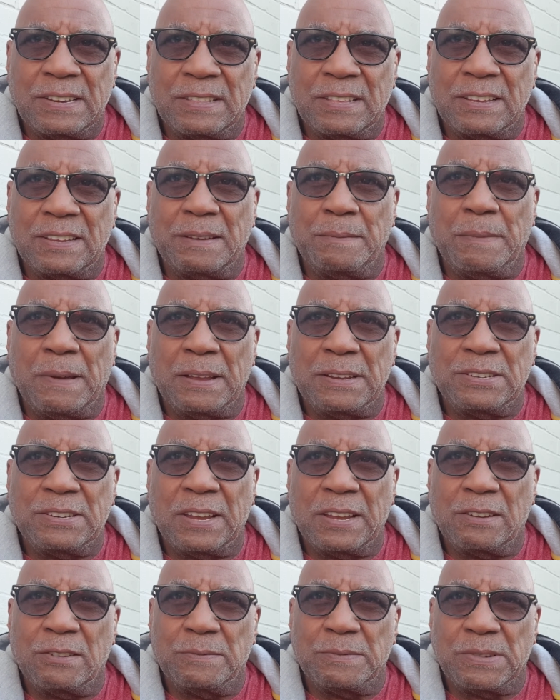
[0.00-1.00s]
I think it might
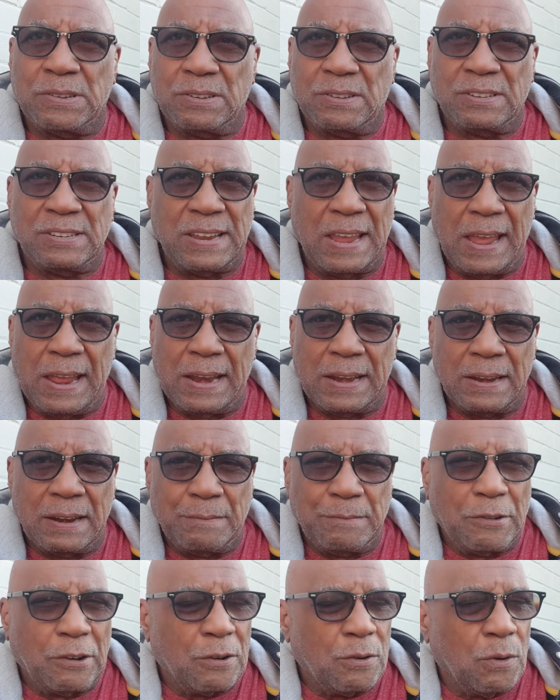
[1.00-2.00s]
take up to 10.
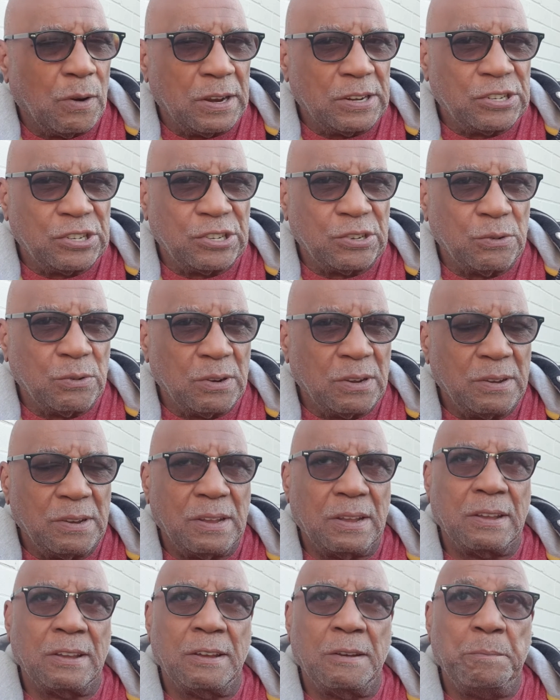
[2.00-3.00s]
I'm not quite sure,
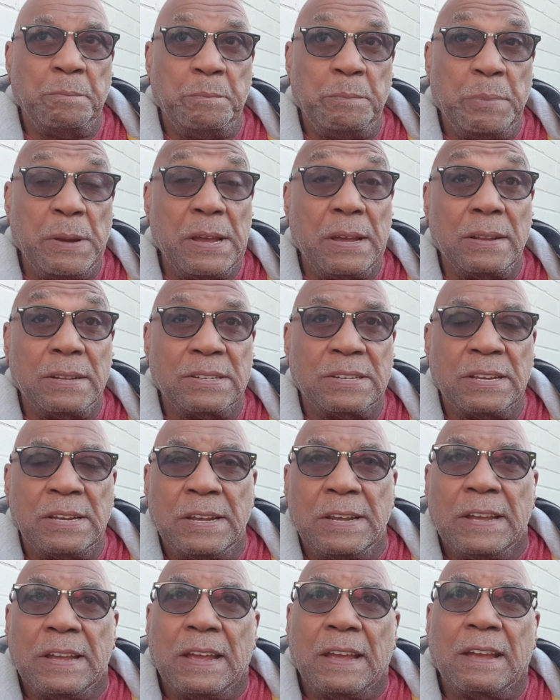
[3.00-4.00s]
but
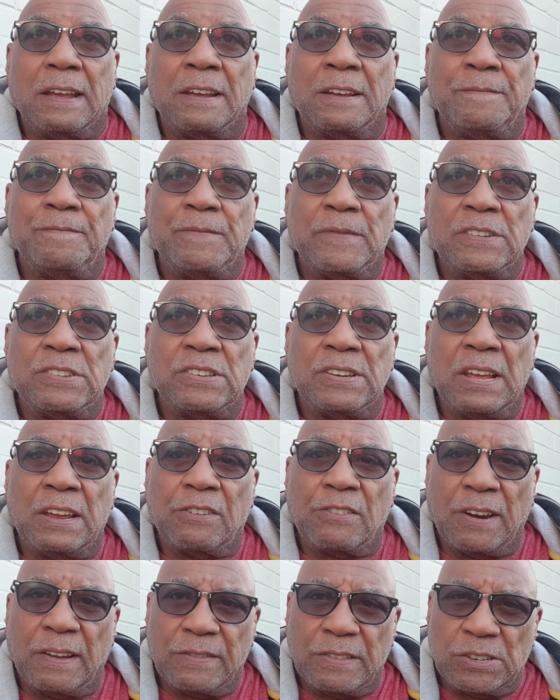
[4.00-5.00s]
it's an
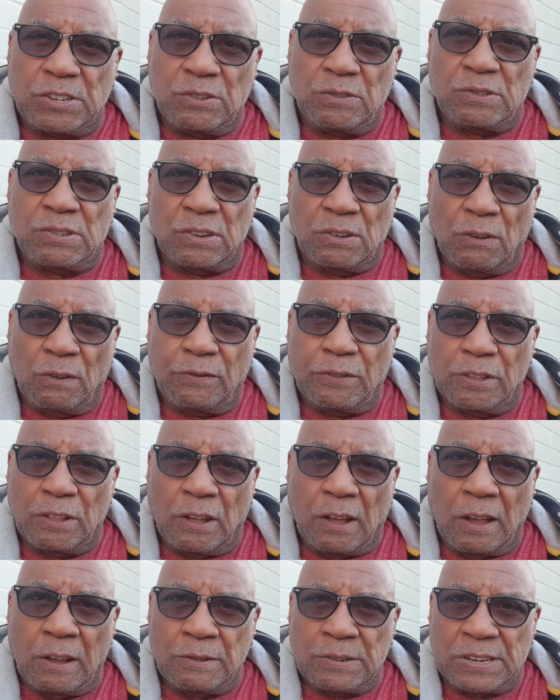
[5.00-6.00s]
aircraft that's used an awful
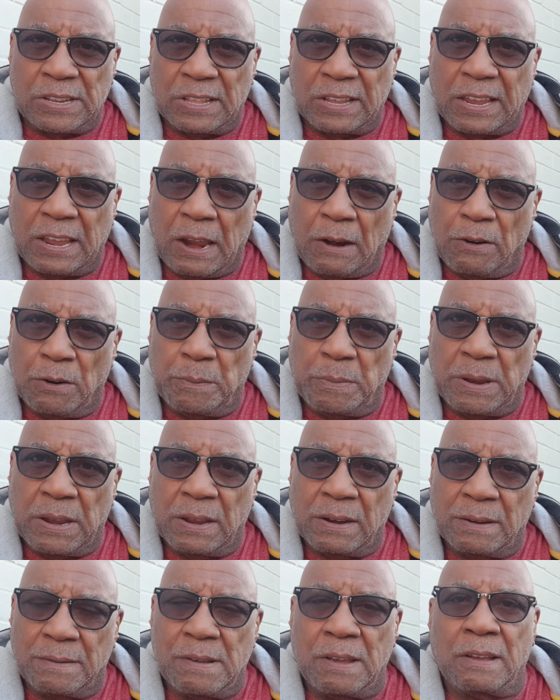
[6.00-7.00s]
lot out in the
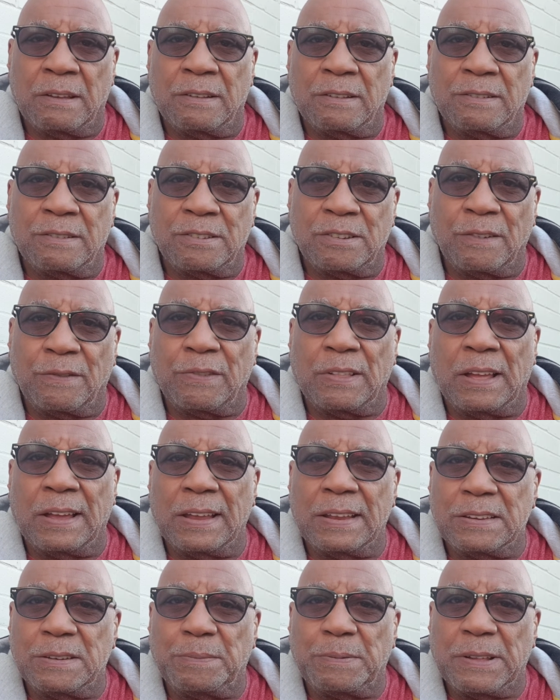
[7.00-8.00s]
Caribbean to
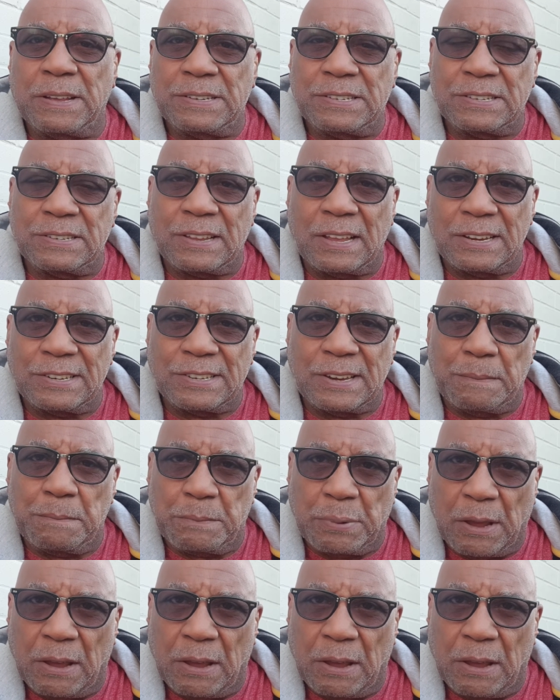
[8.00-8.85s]
fly into places like St.